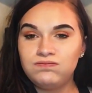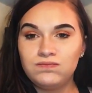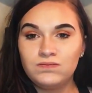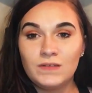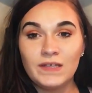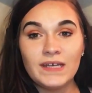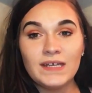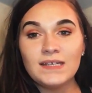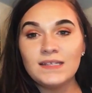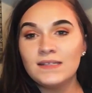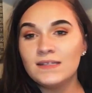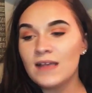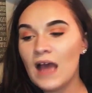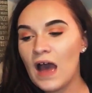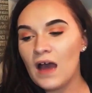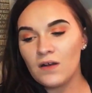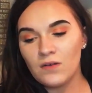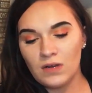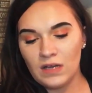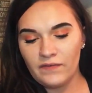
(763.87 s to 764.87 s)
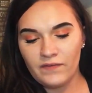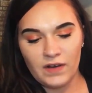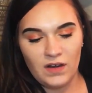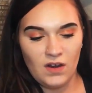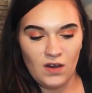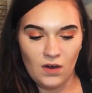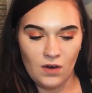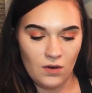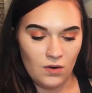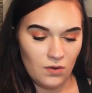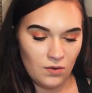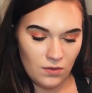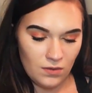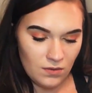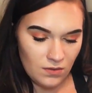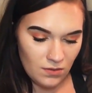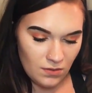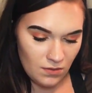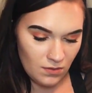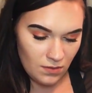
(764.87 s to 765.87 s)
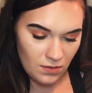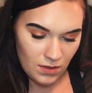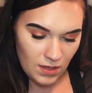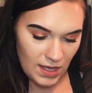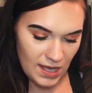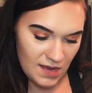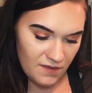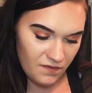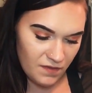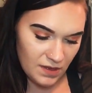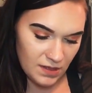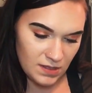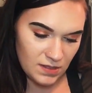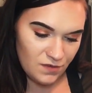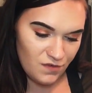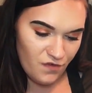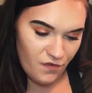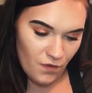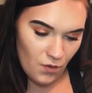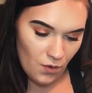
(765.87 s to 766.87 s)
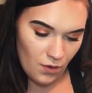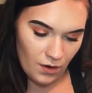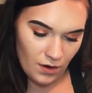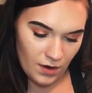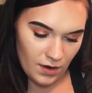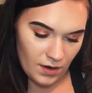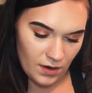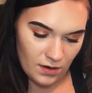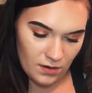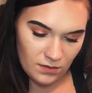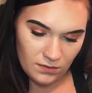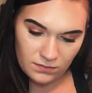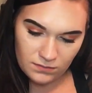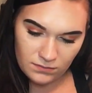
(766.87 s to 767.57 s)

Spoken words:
This, I don't even know if it's for